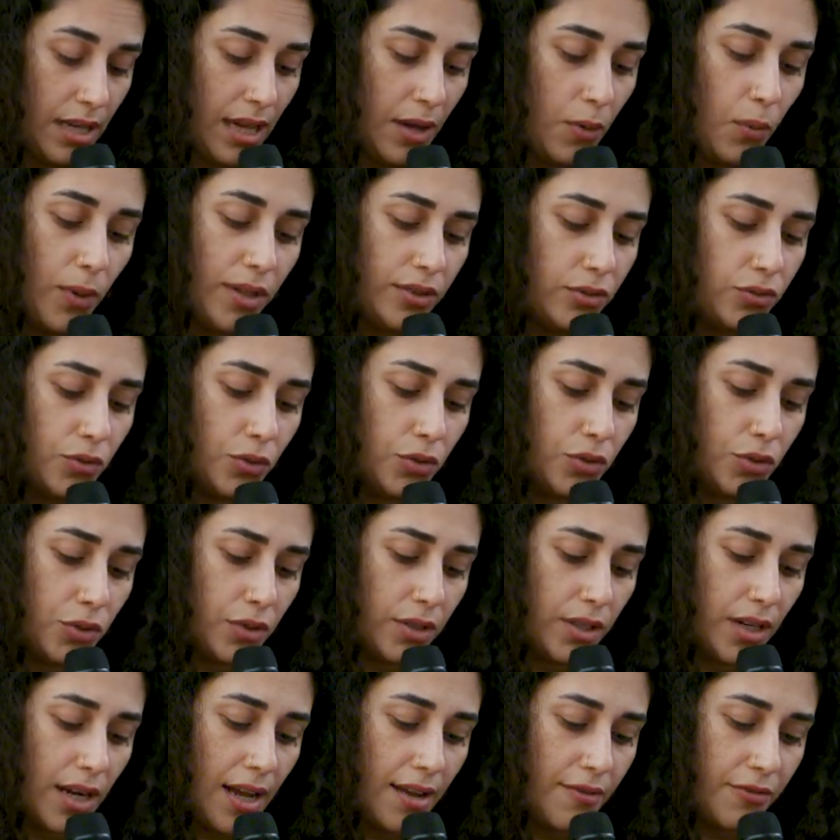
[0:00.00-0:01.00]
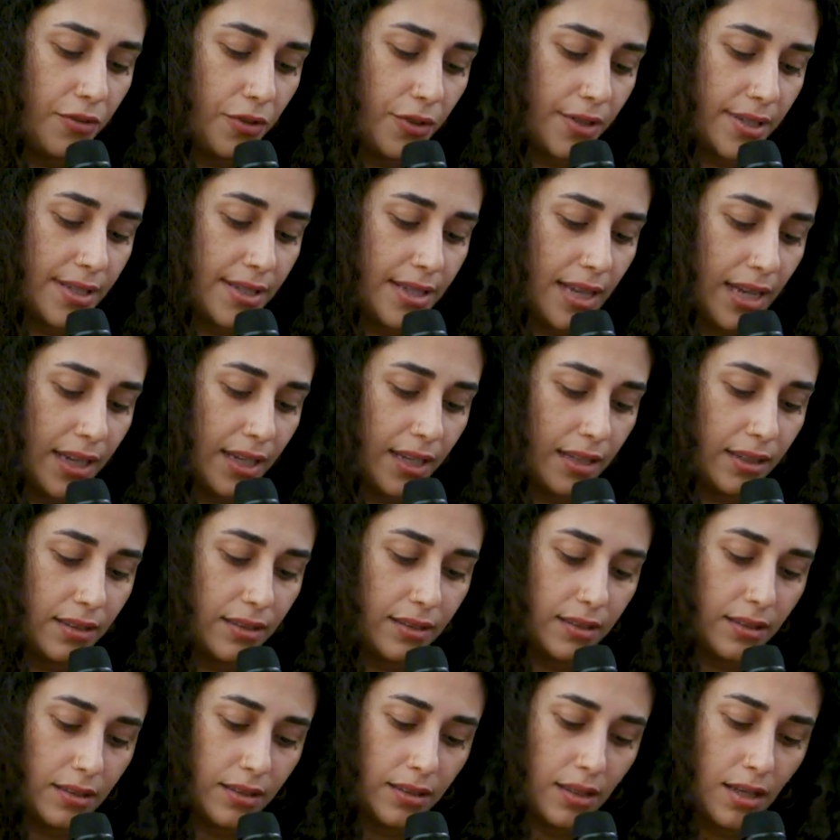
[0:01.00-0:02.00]
I wanted to cry for a
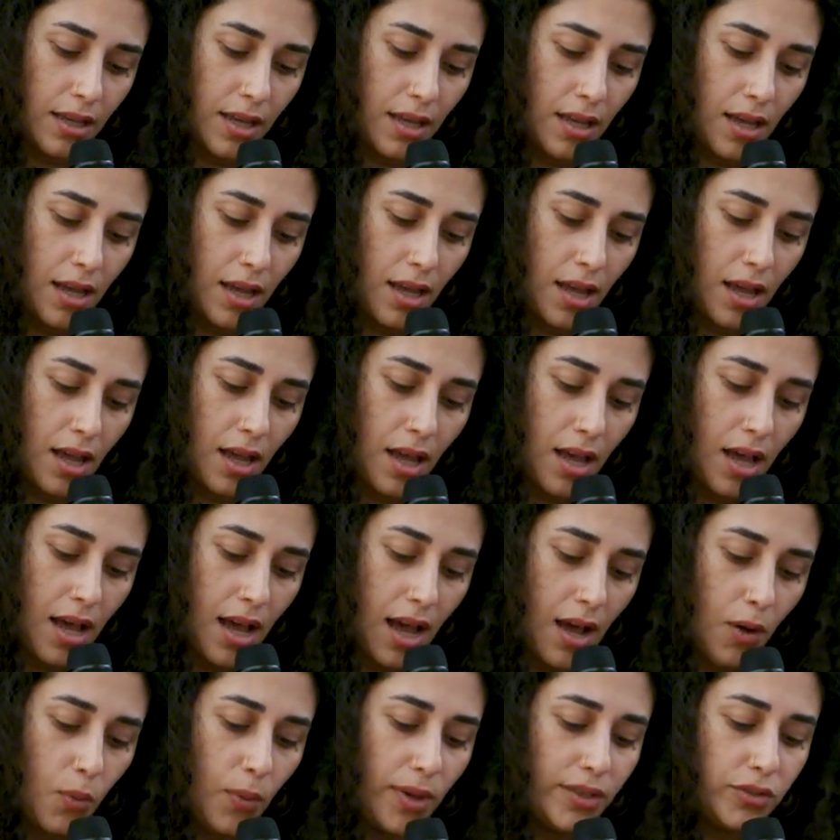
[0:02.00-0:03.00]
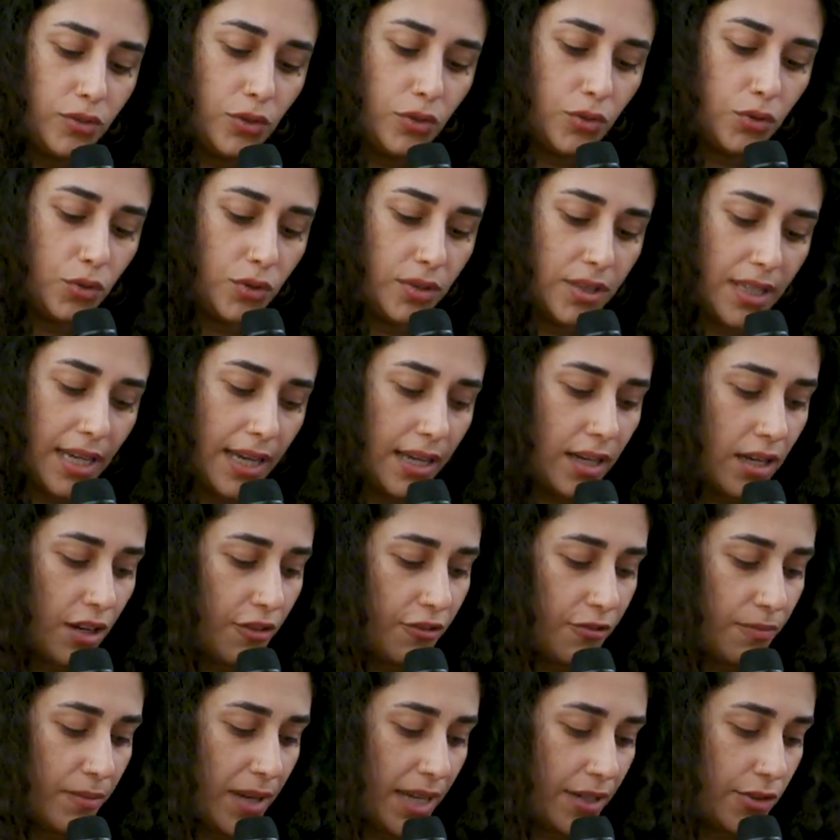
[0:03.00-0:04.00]
second. I wanted to take
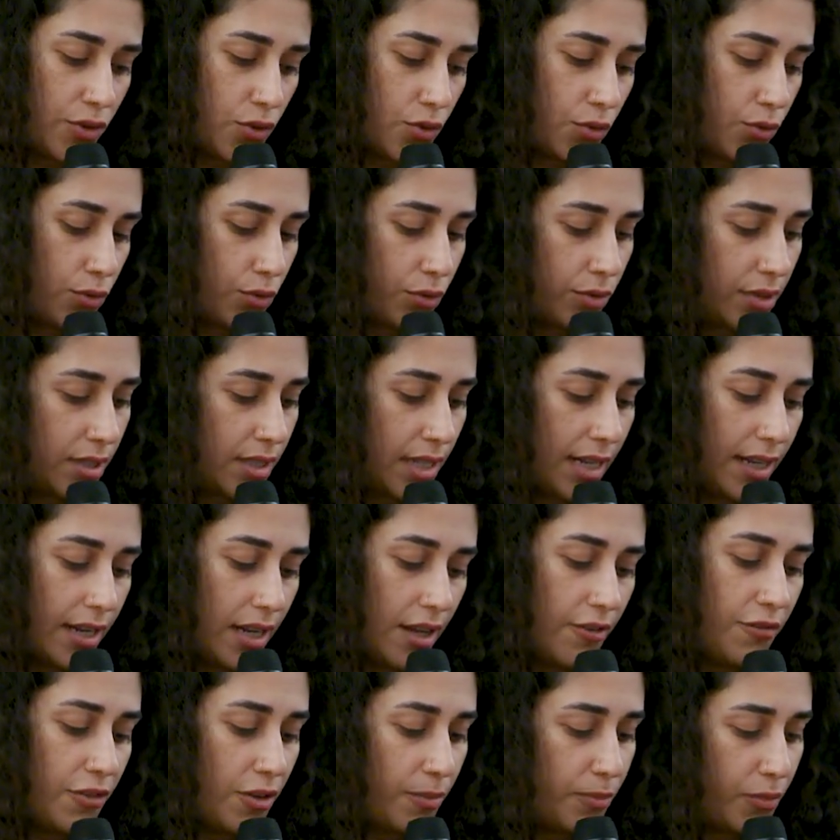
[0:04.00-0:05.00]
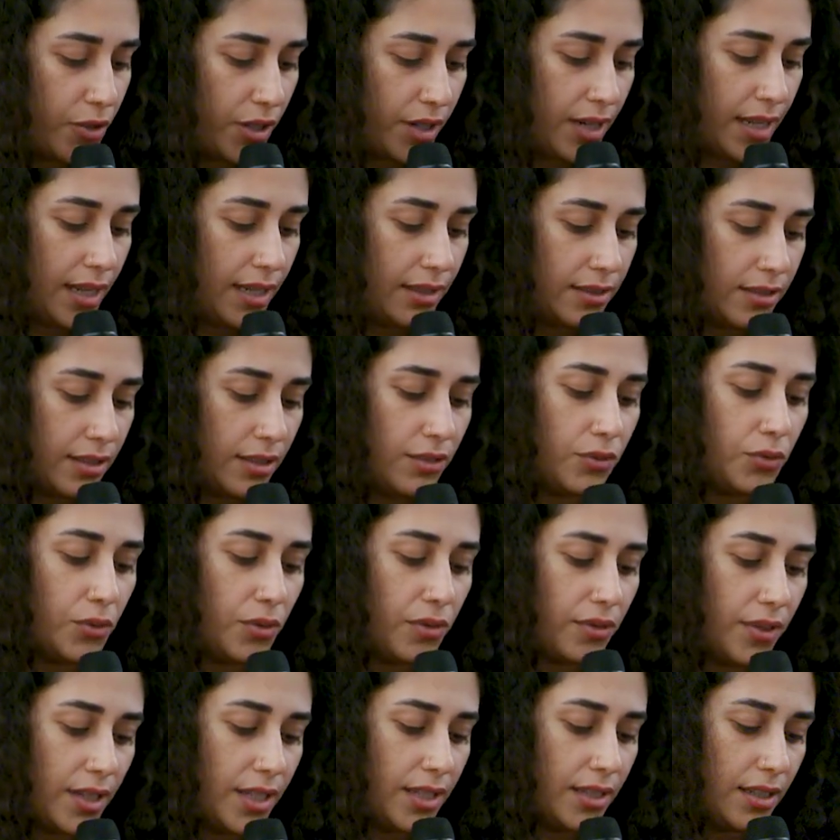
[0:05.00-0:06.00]
off my suit and evaporate into
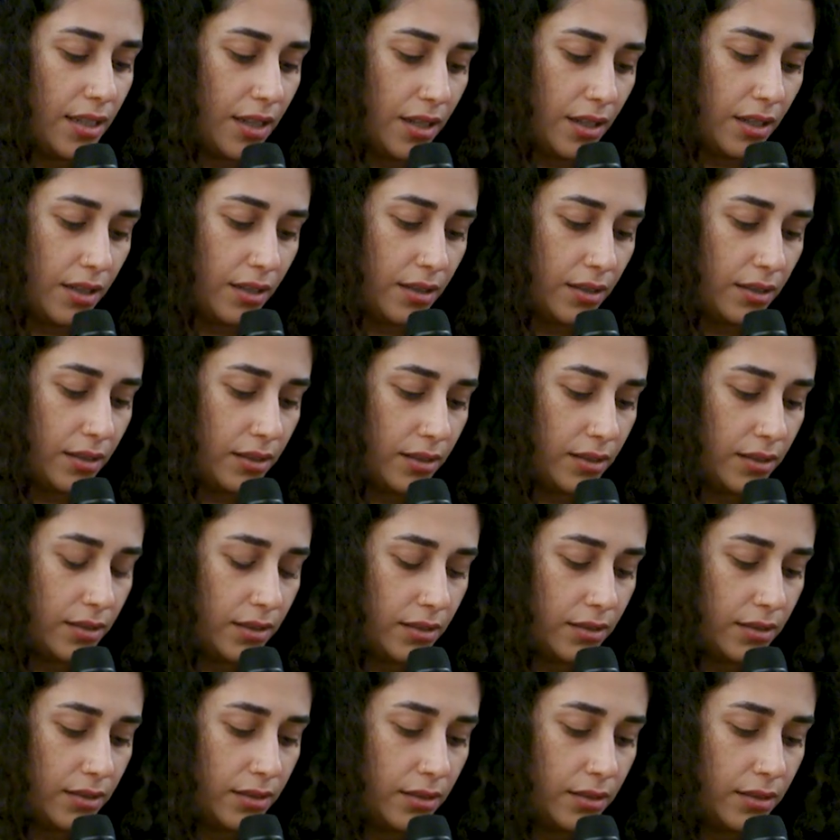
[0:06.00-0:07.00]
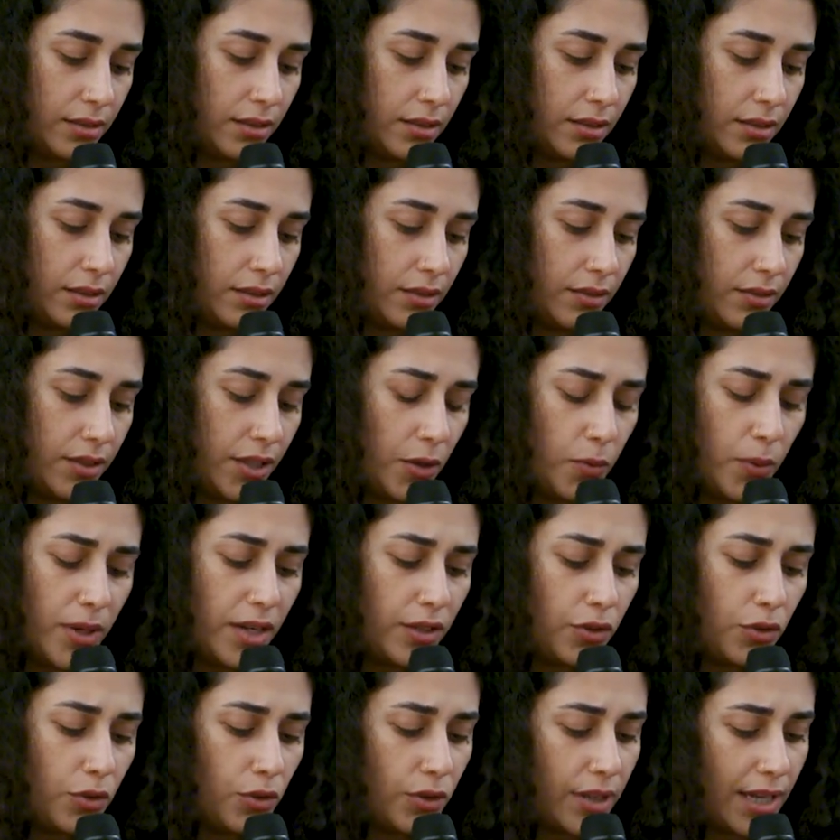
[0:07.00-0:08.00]
thin air. There
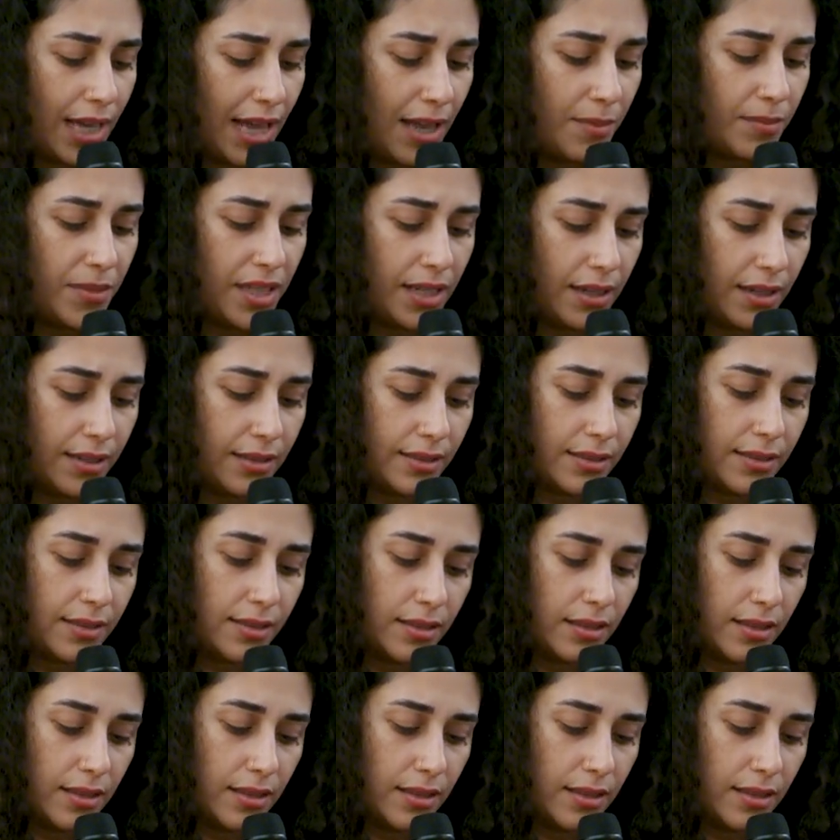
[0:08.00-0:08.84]
were no cameras.